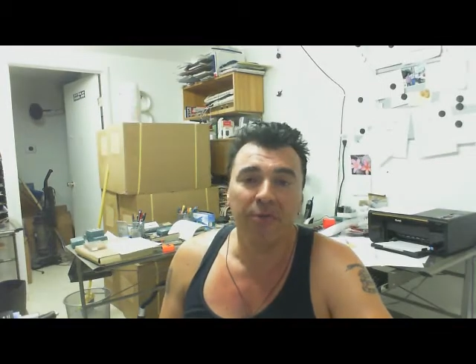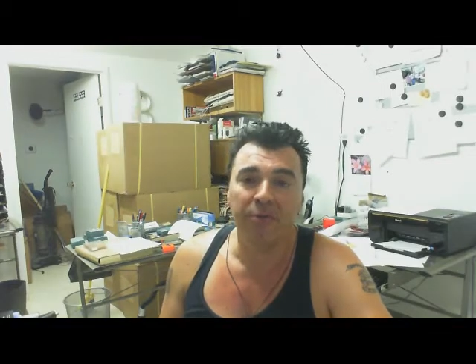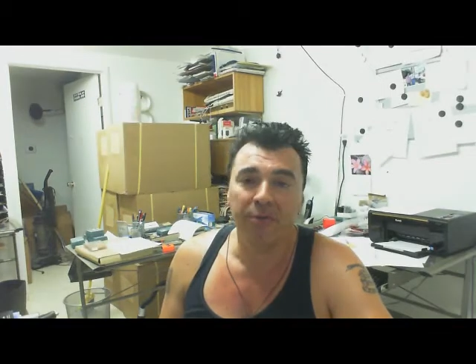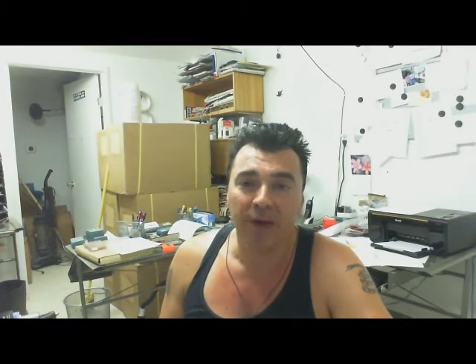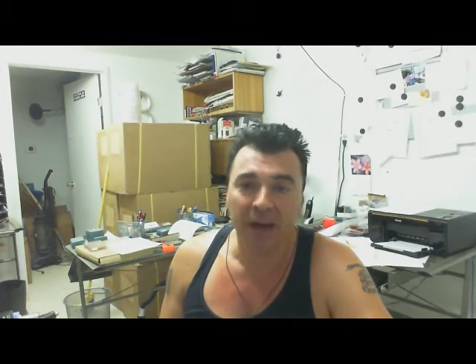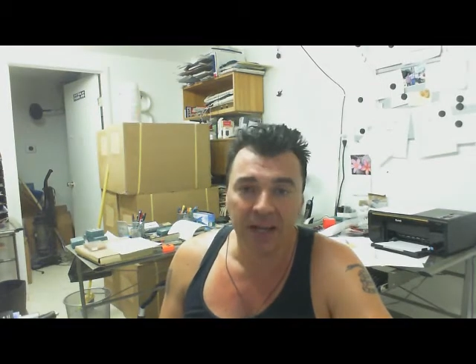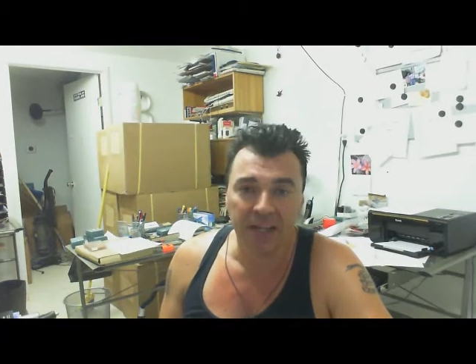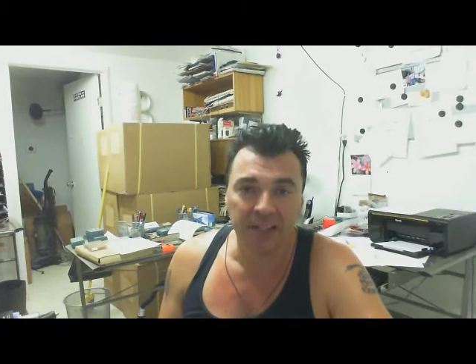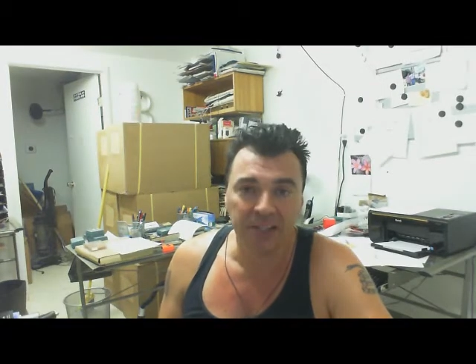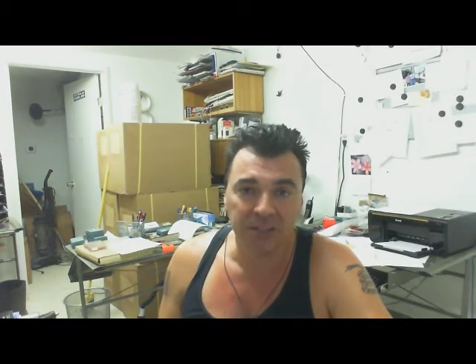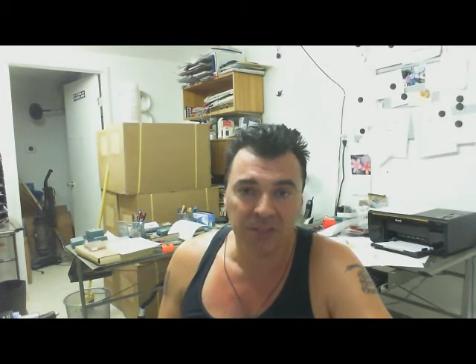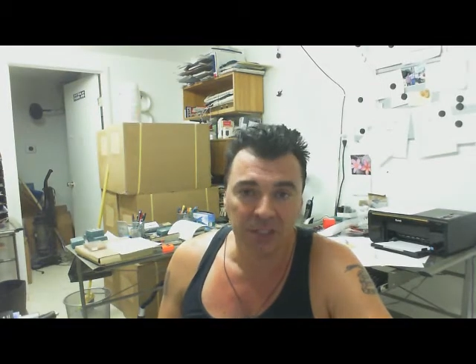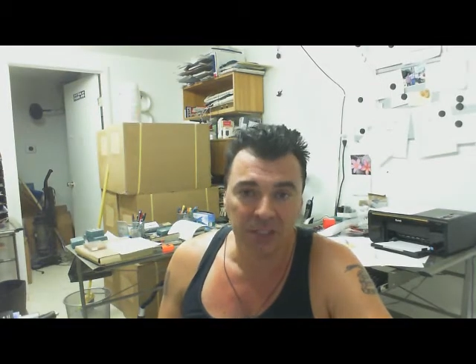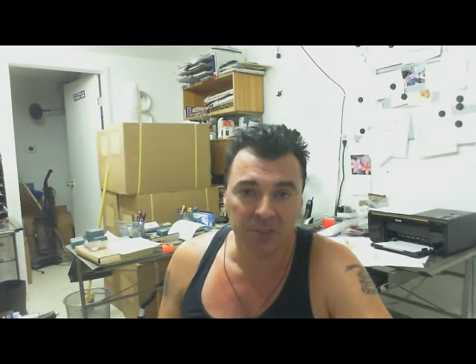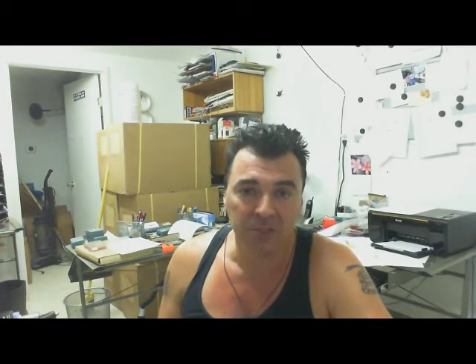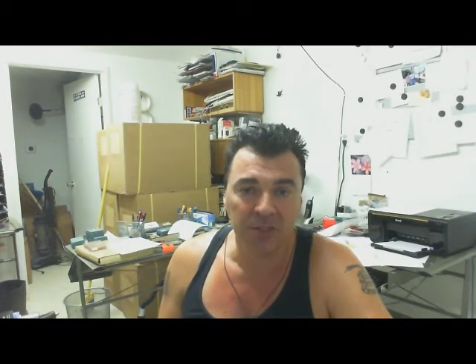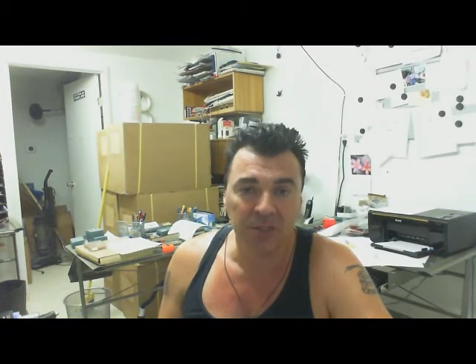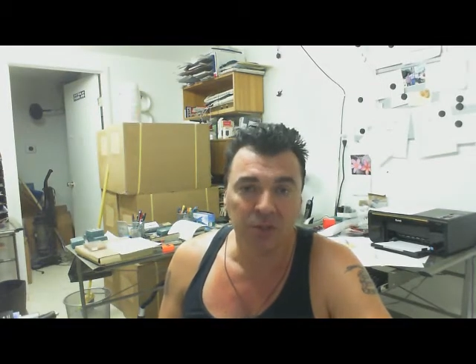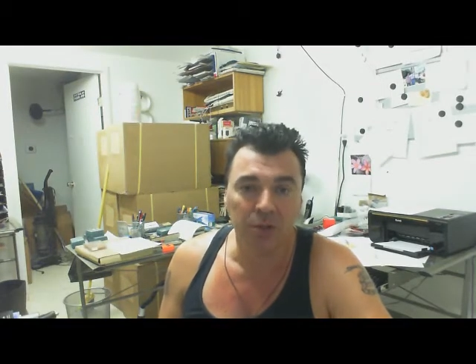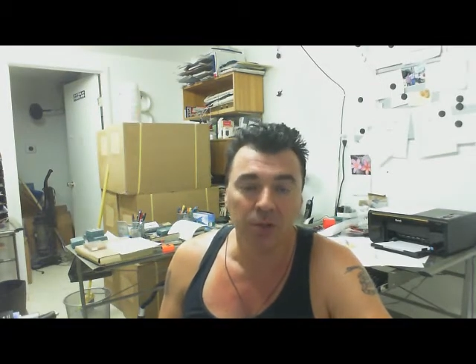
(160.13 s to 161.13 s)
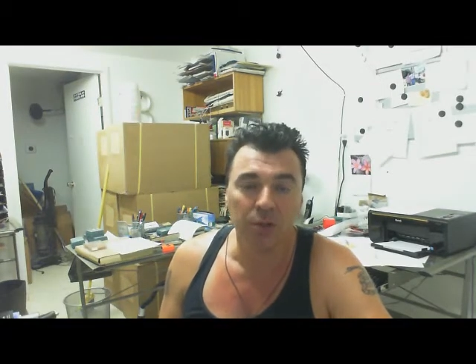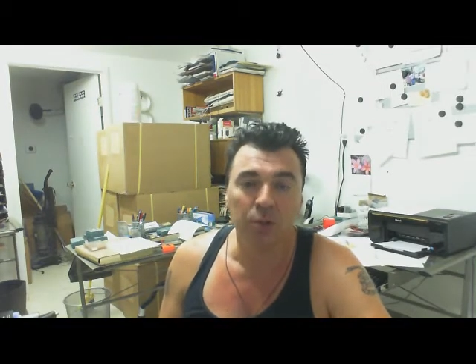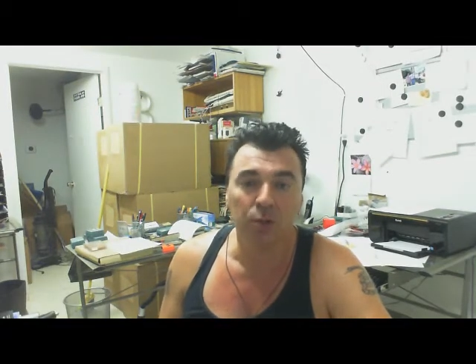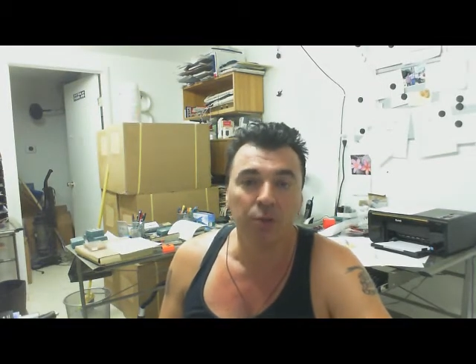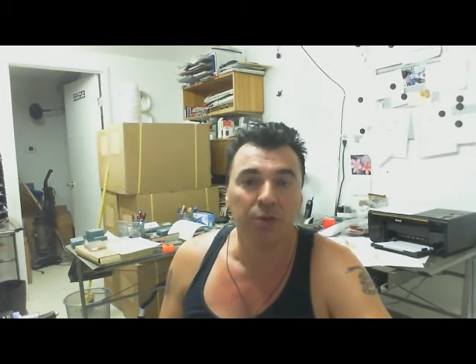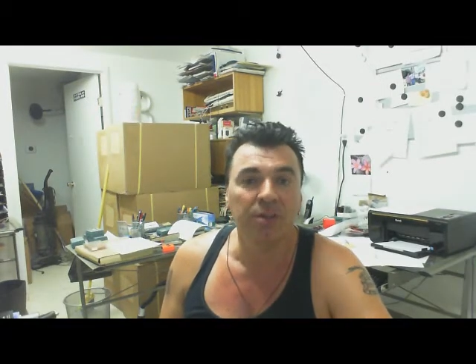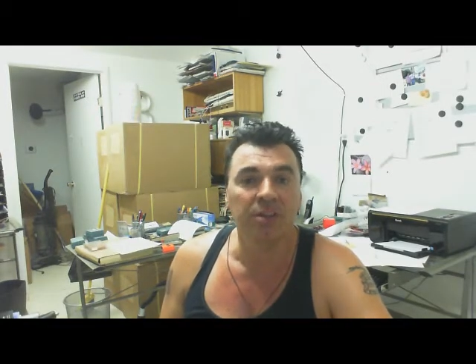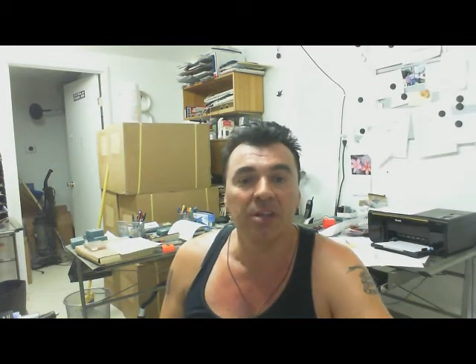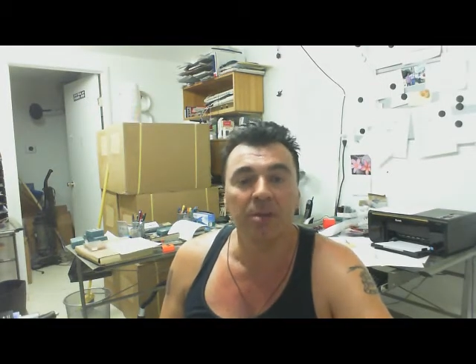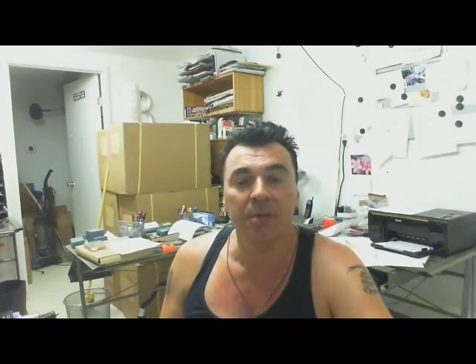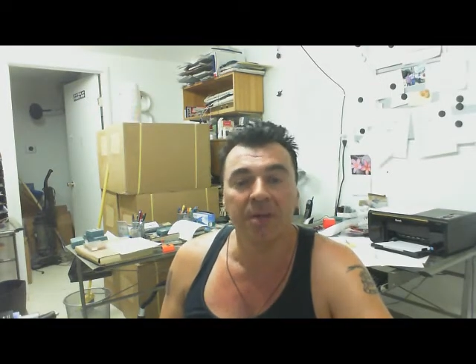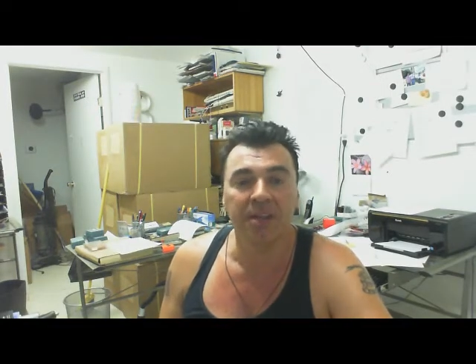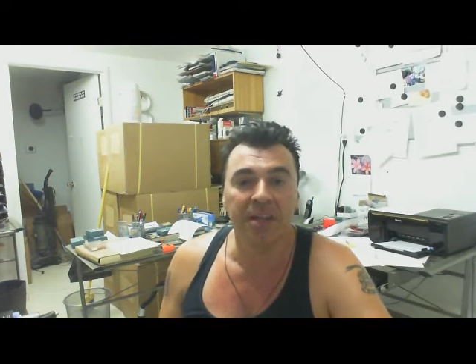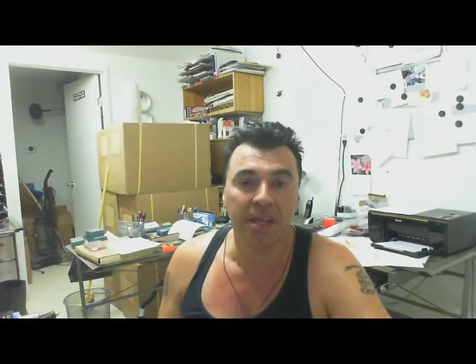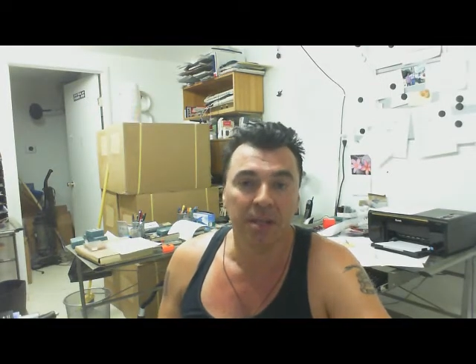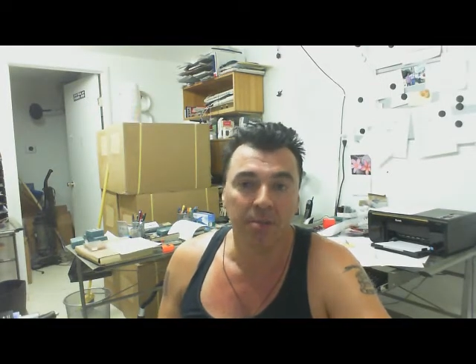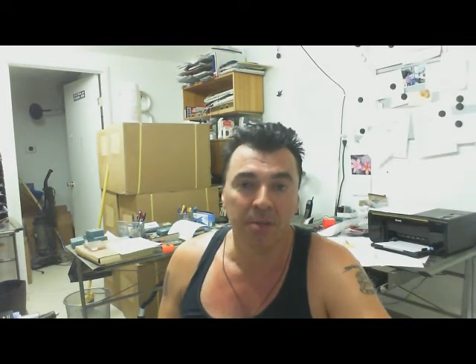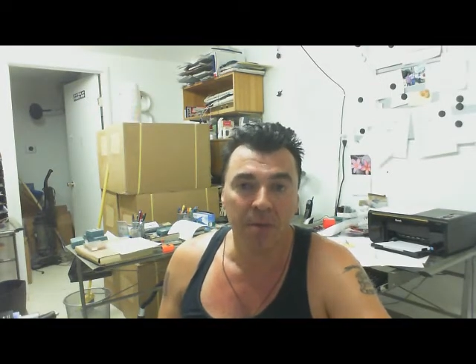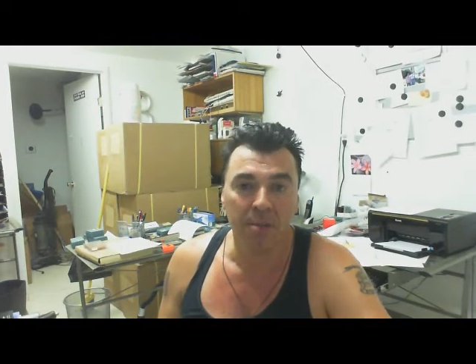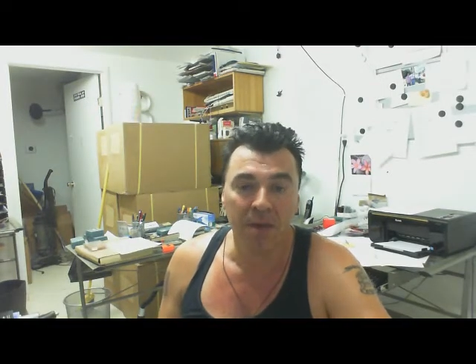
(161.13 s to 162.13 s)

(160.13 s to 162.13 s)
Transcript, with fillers: fascism is going to intimidate me.